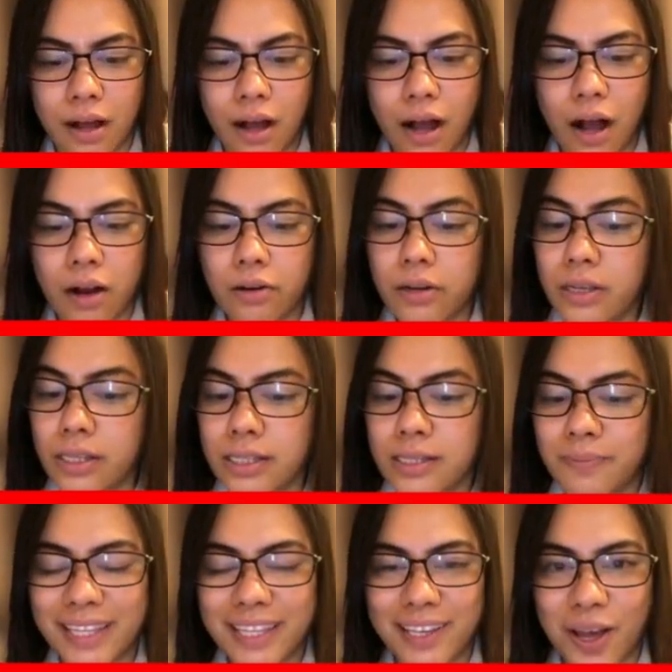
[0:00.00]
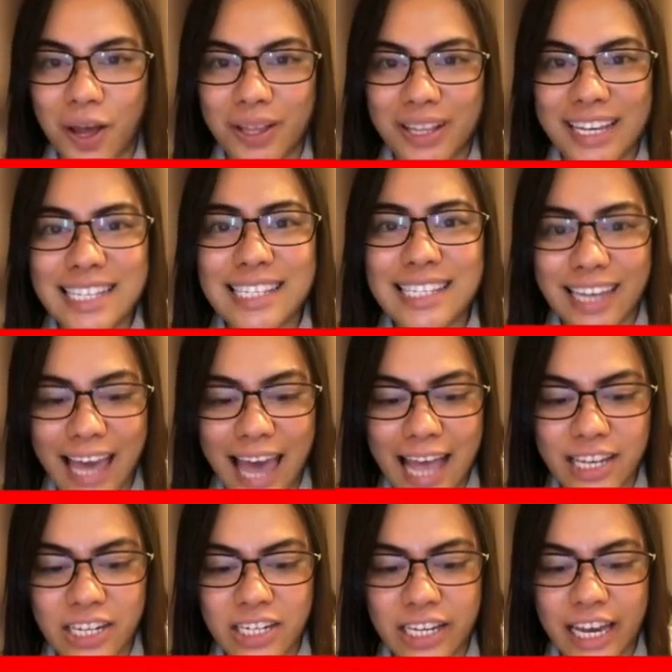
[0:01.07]
Our ultimate goal is to
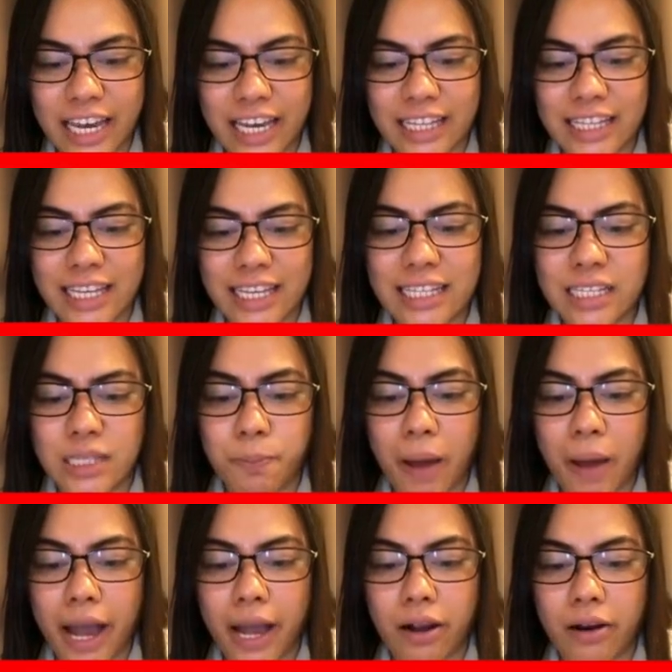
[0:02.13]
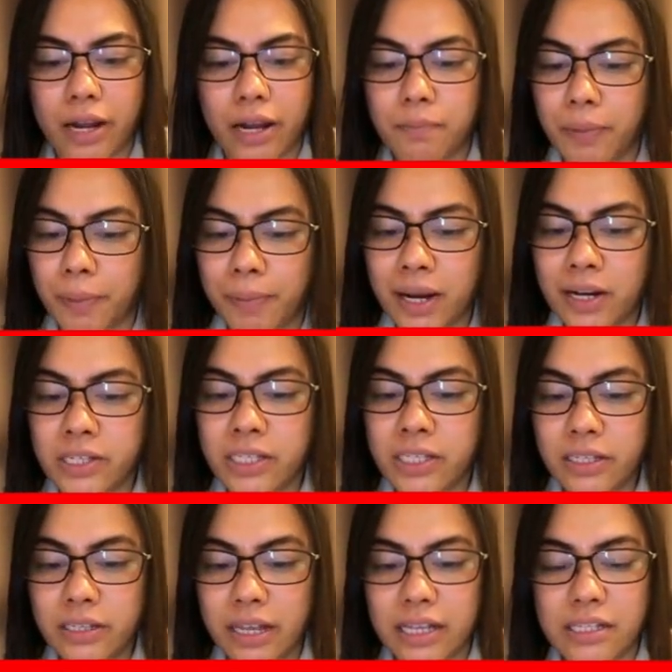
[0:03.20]
educate, inspire, and prepare
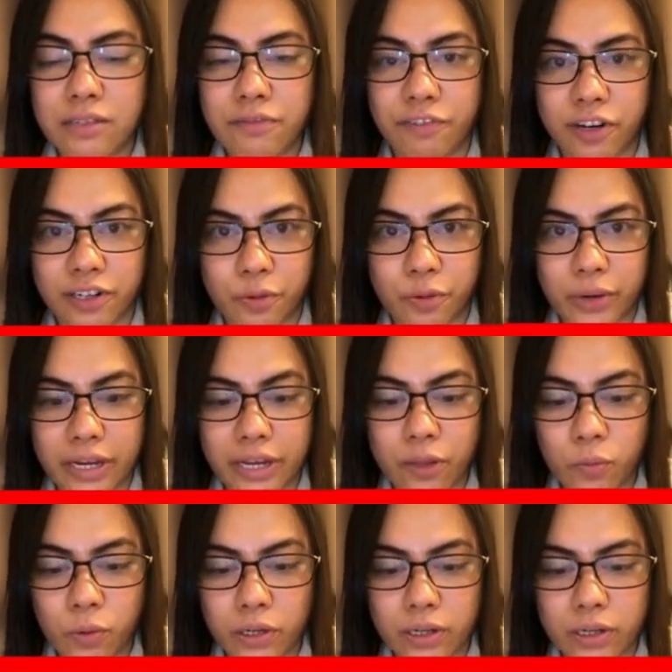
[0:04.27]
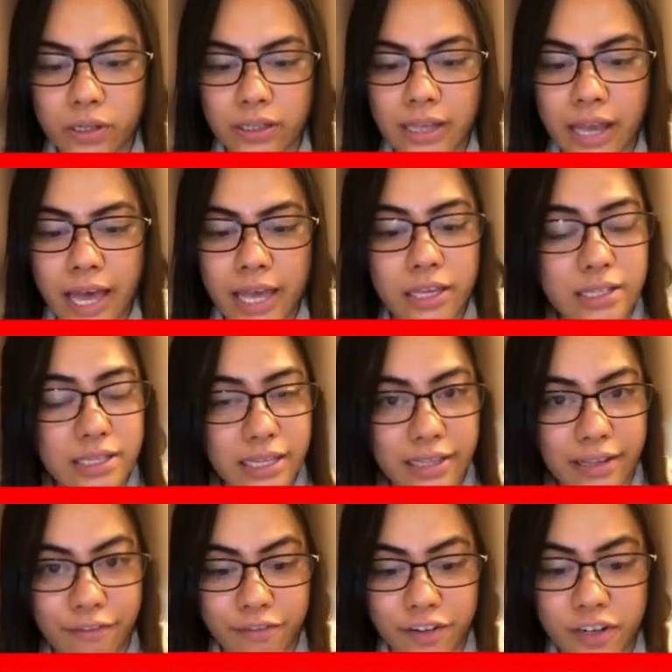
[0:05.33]
students for the real world using
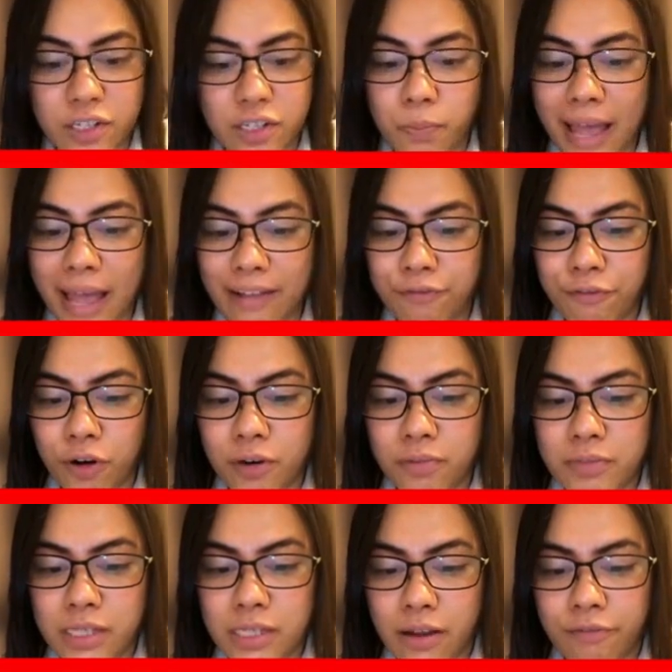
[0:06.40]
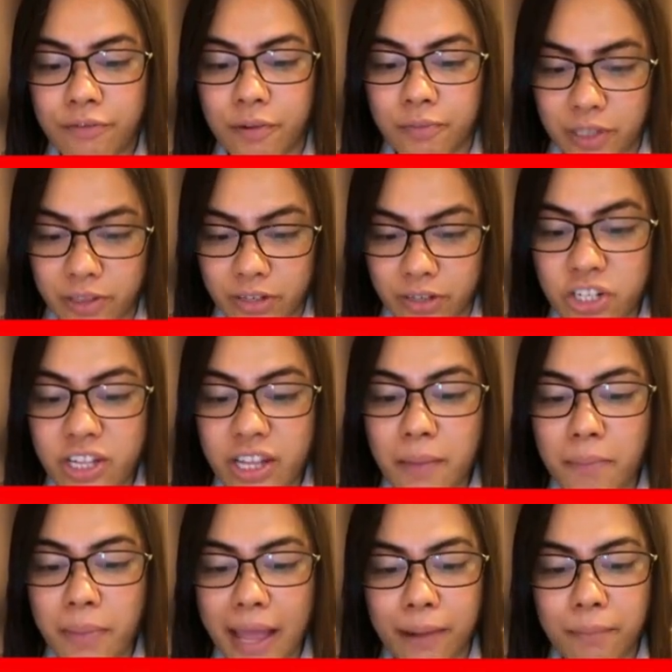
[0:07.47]
diverse platforms from traditional
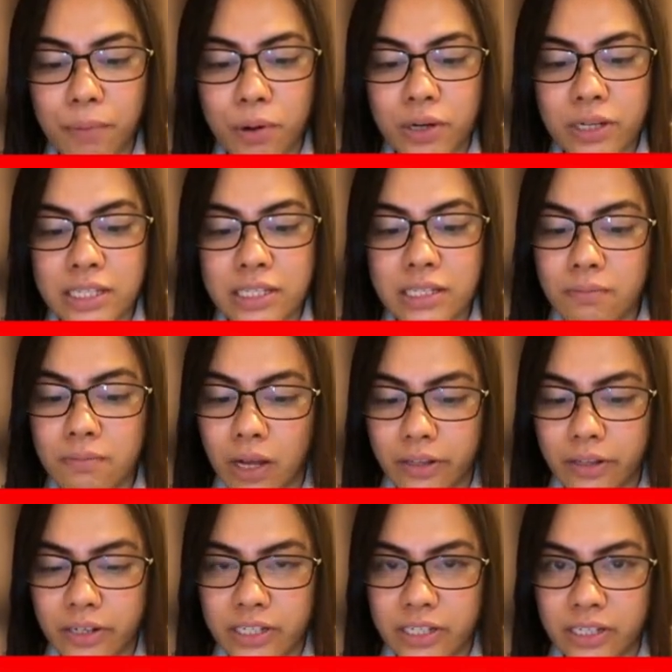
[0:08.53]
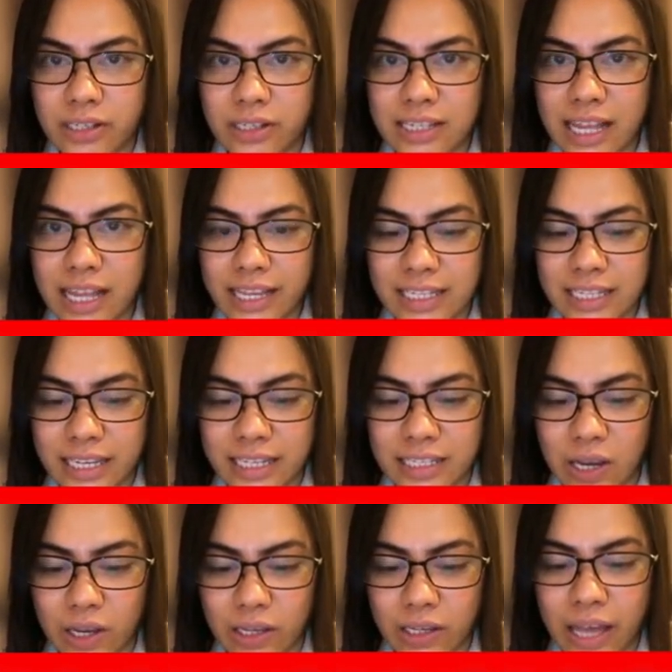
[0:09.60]
blackboards to modern tools like
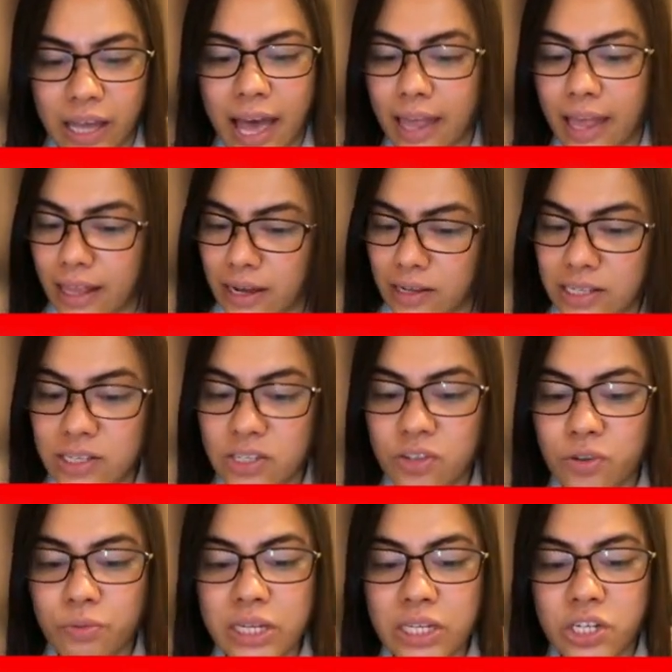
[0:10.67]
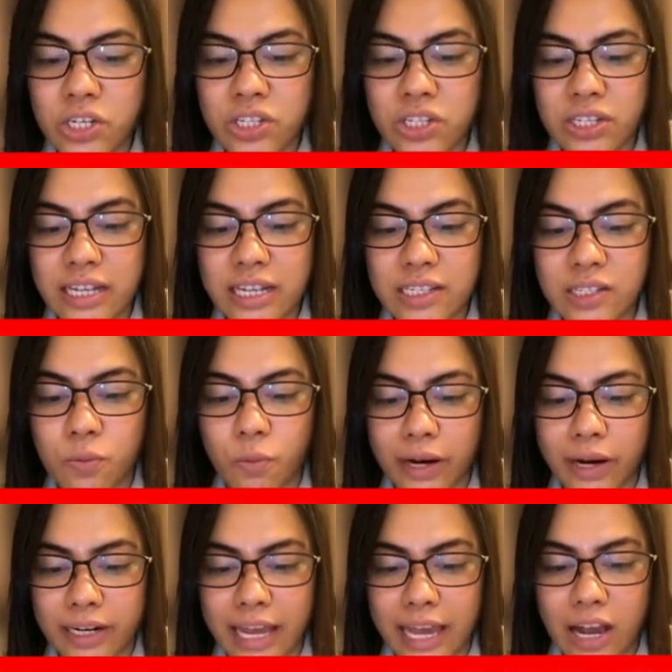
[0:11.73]
TikTok allows us to reach students where
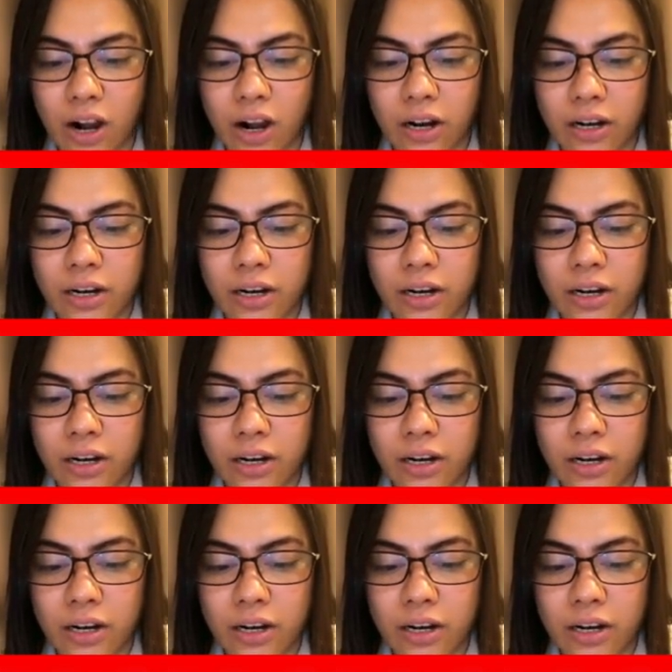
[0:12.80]
they are.